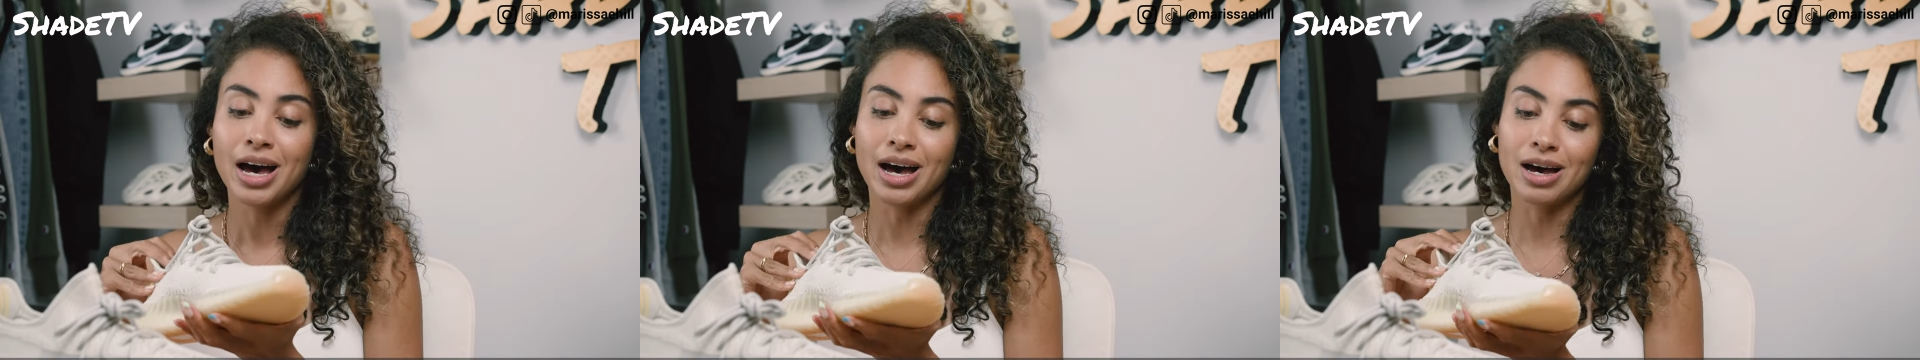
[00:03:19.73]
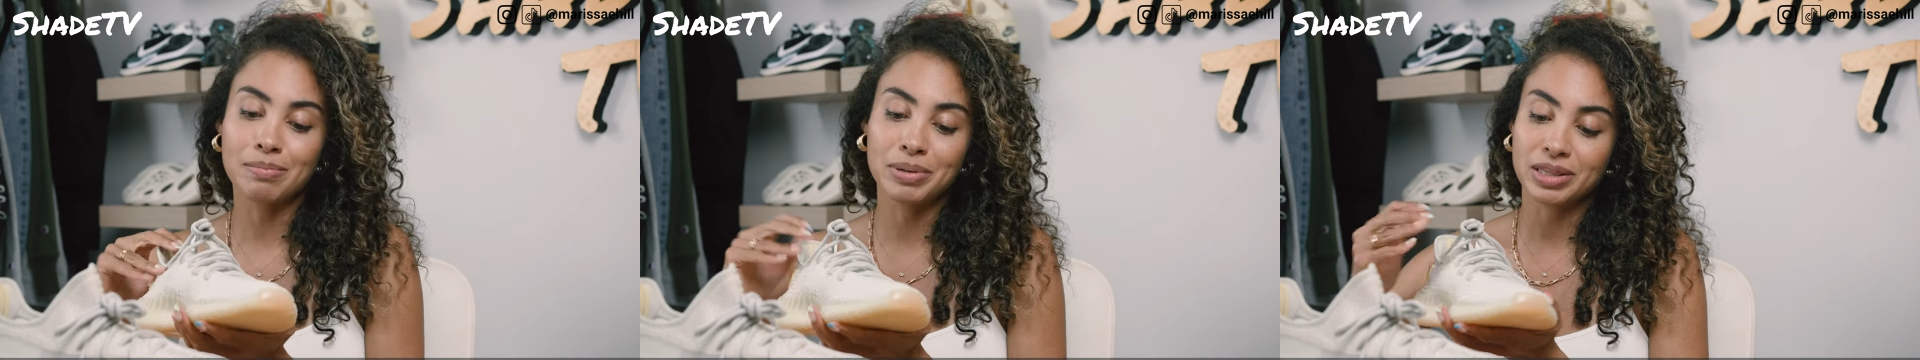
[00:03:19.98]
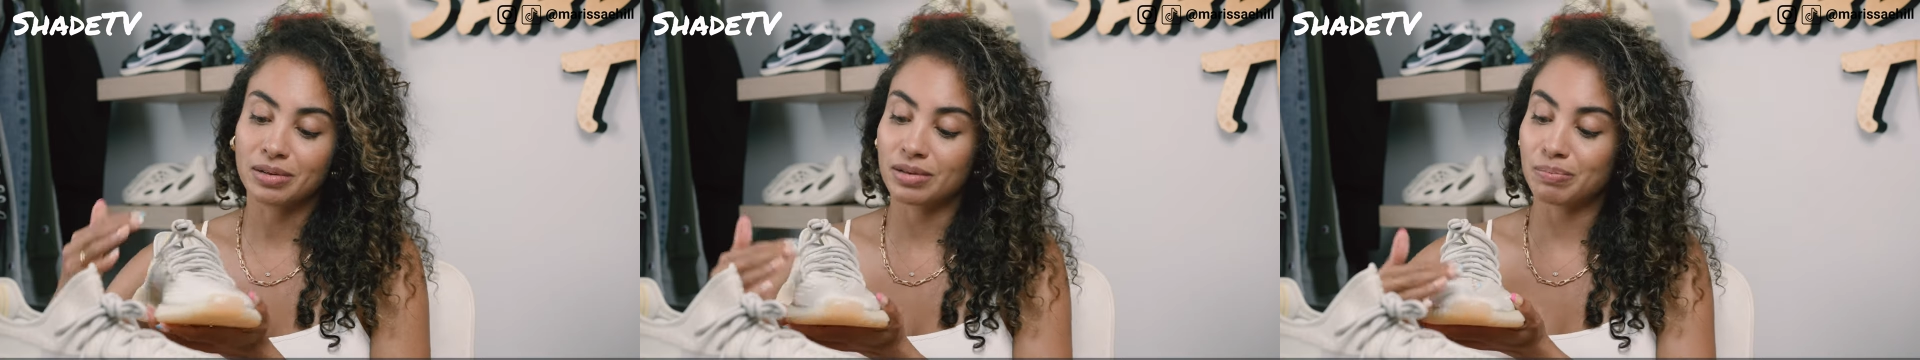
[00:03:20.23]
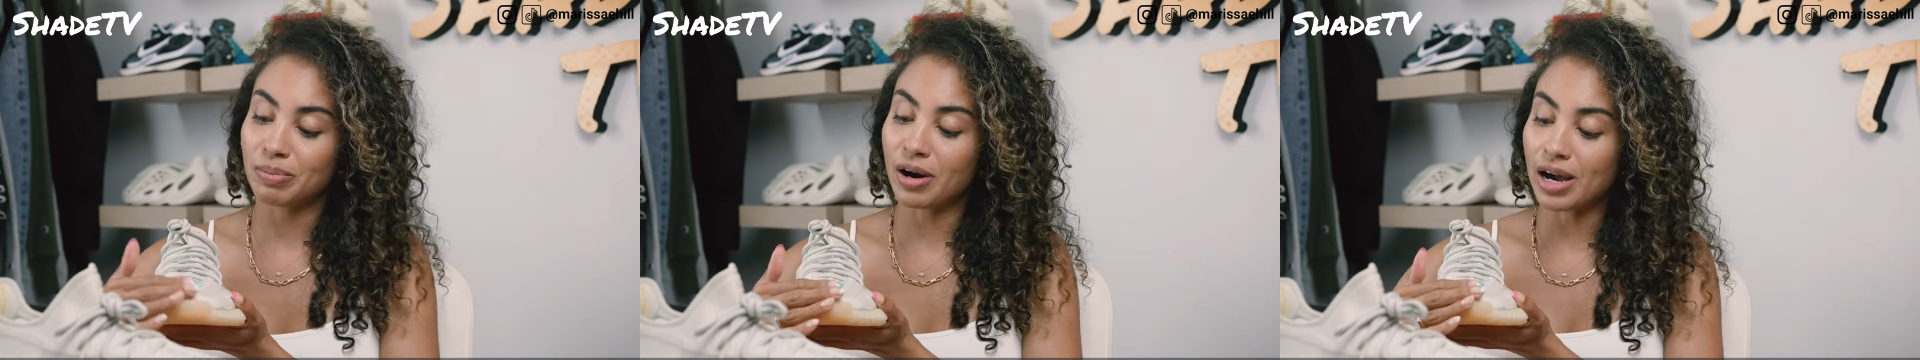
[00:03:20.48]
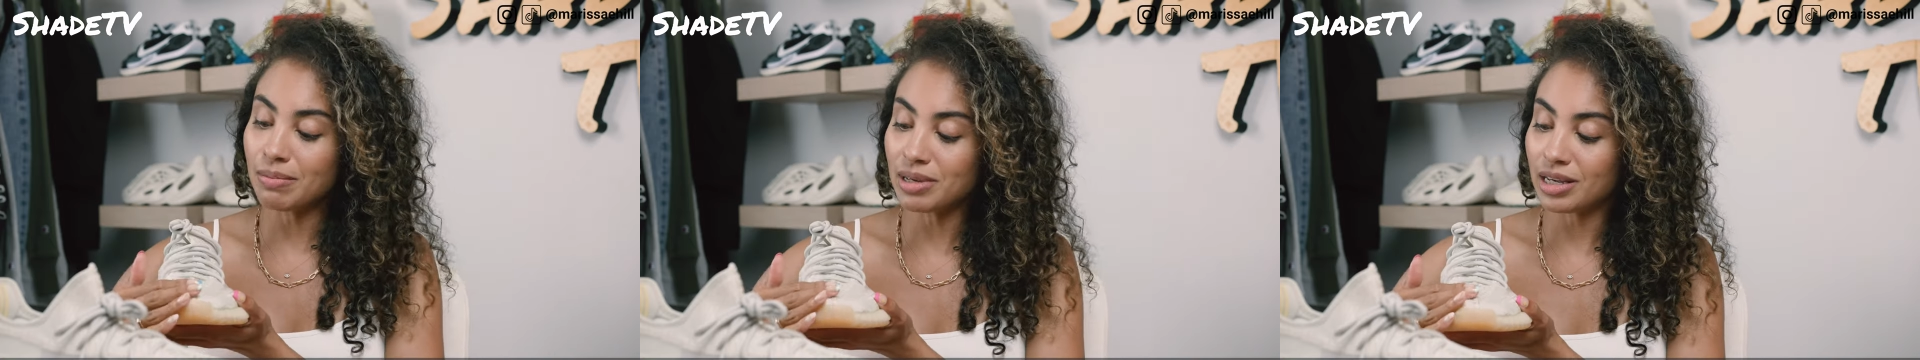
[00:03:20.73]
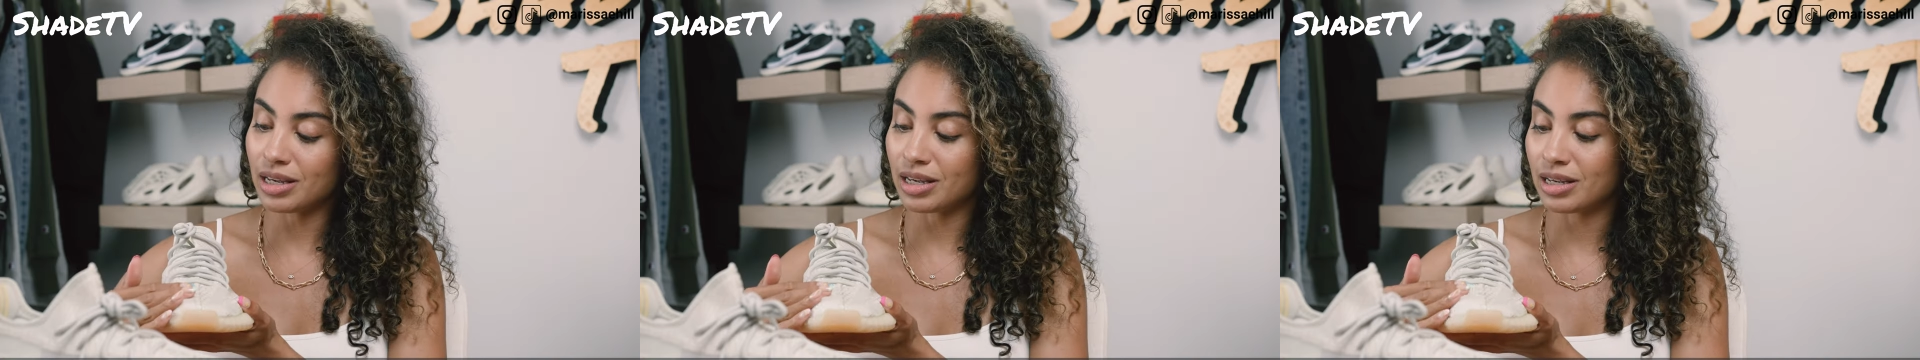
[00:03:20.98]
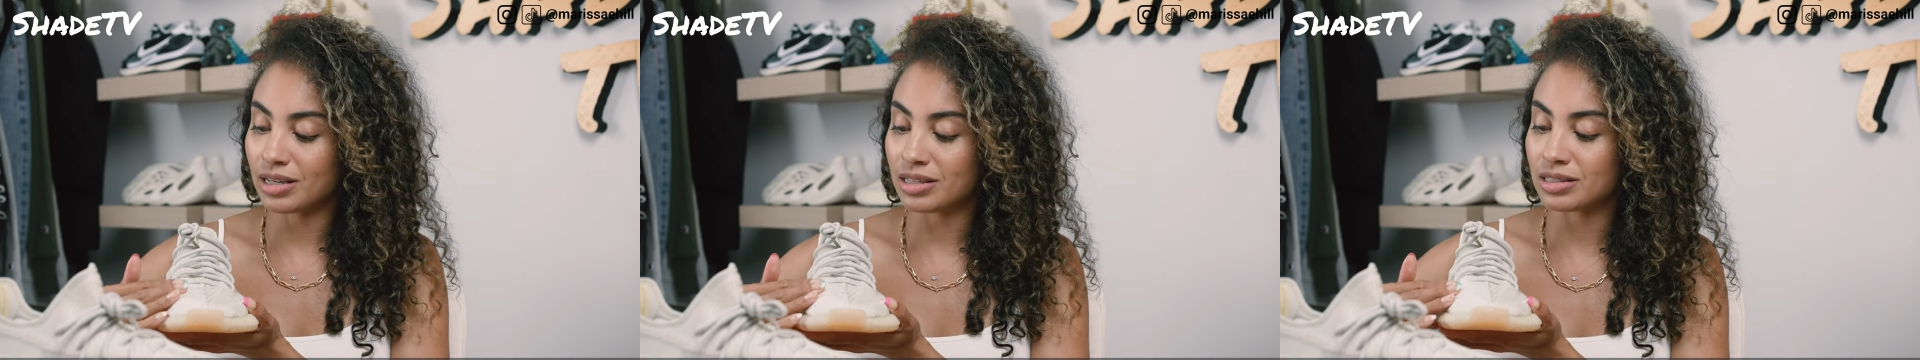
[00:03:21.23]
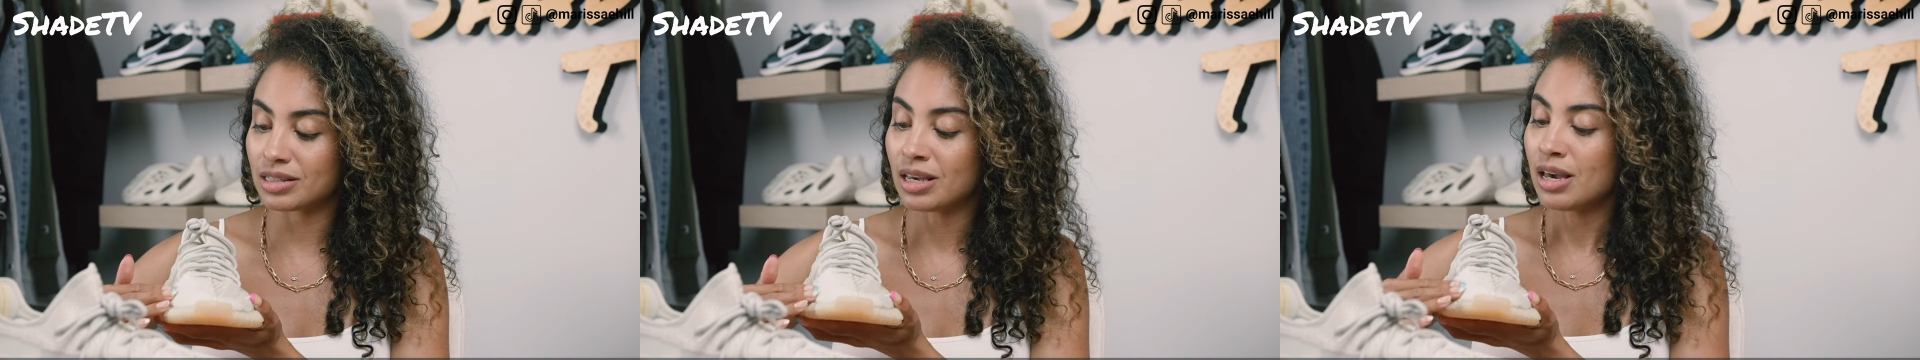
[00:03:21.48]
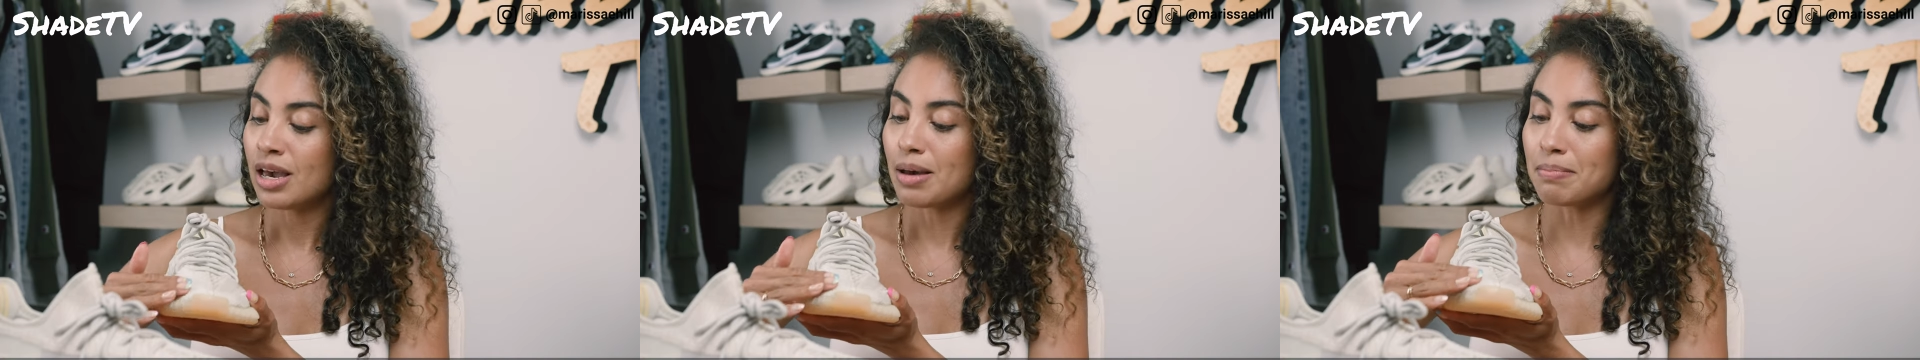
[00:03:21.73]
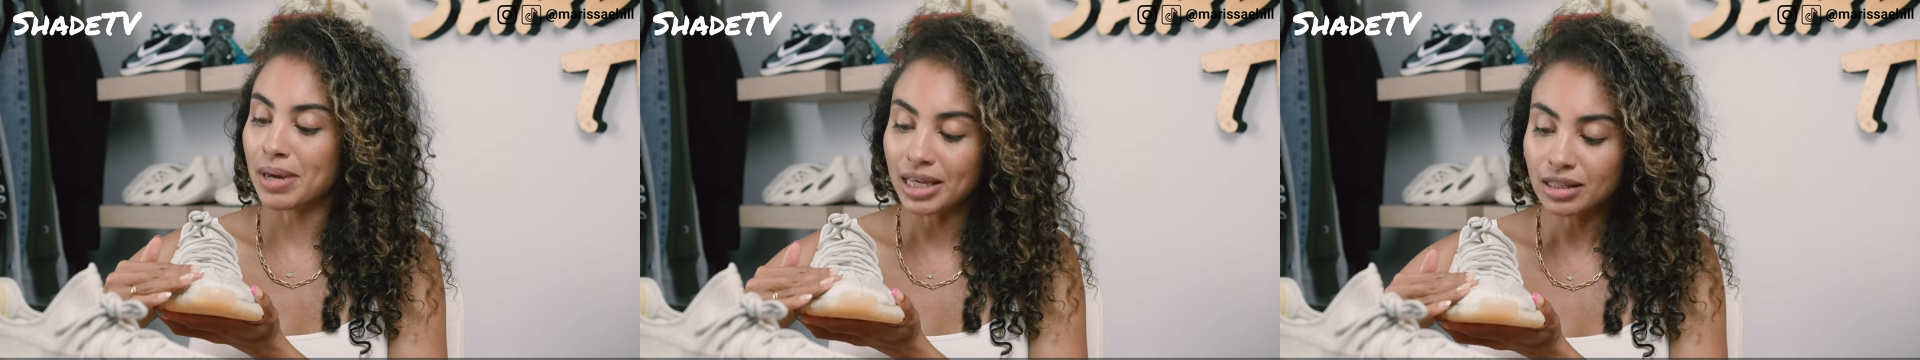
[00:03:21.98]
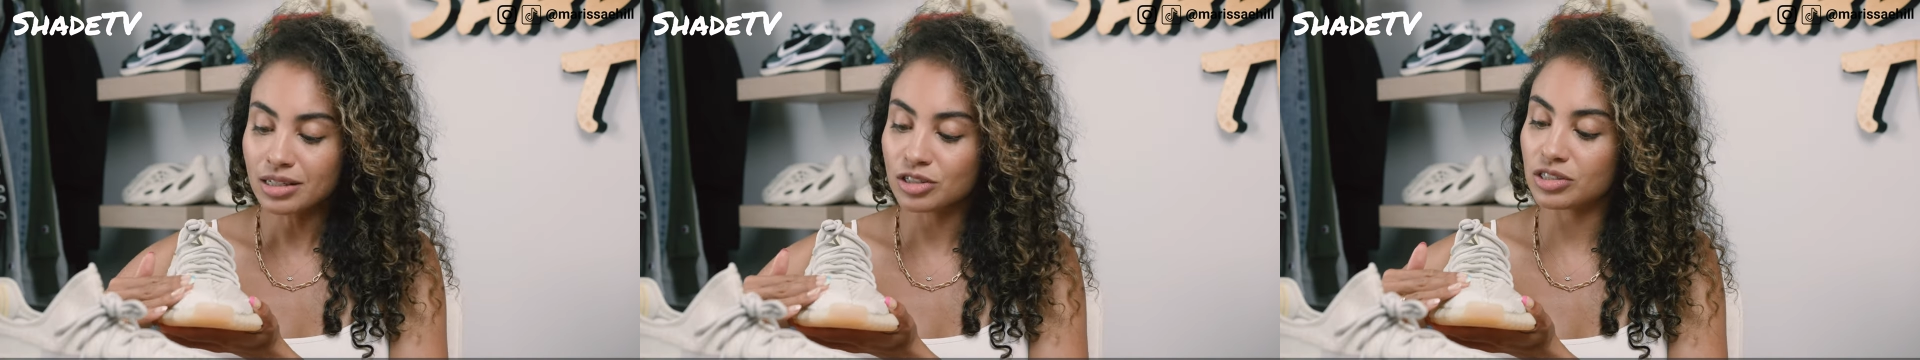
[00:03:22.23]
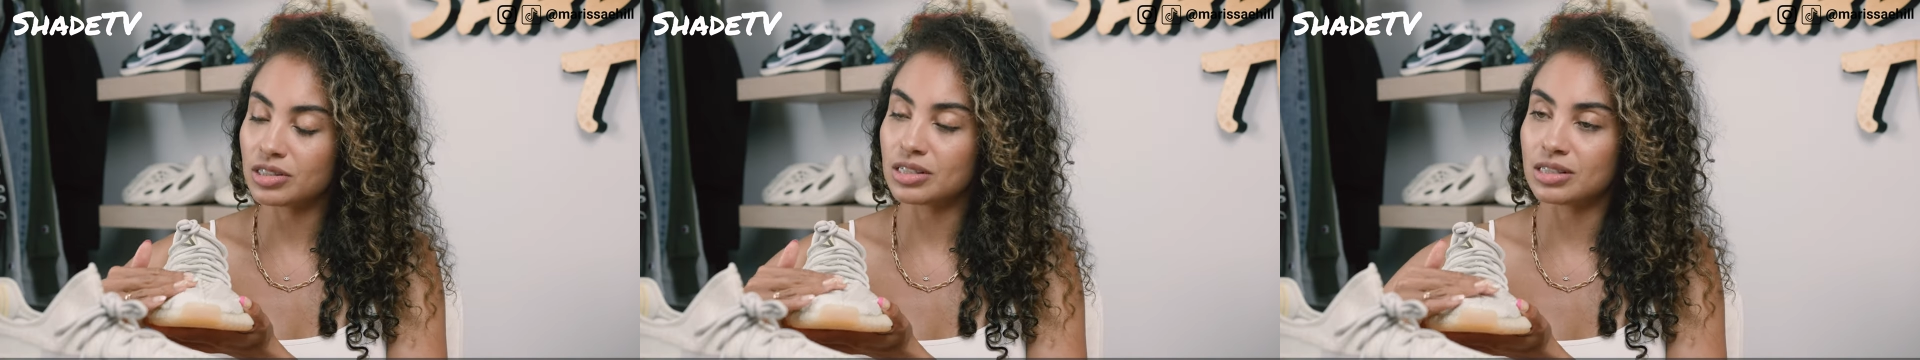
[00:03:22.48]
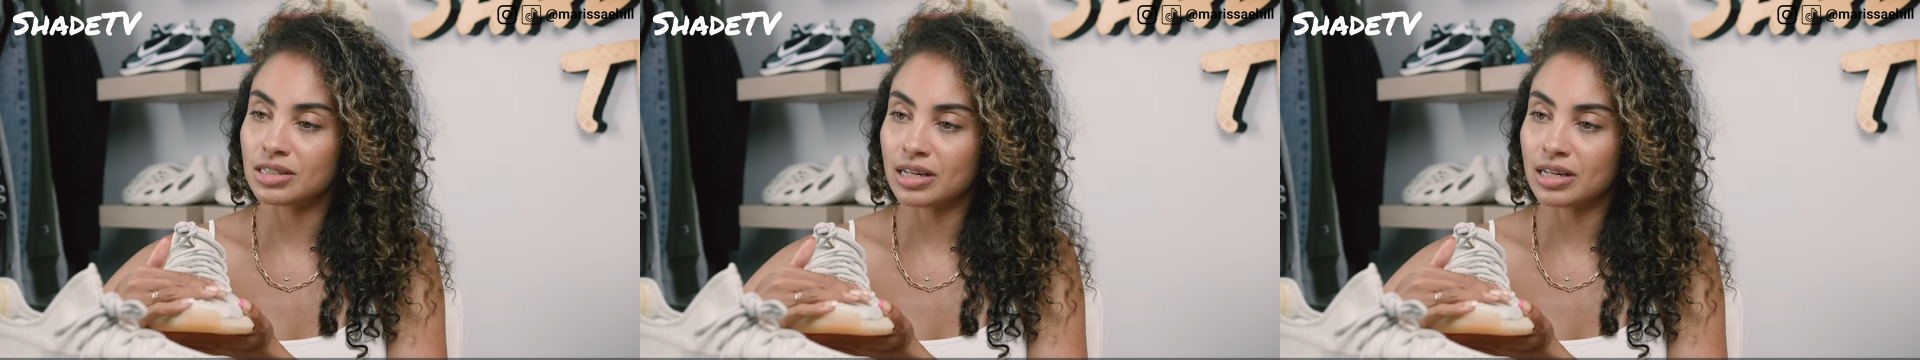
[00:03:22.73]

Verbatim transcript: Uh, but the Primeknit is mainly just this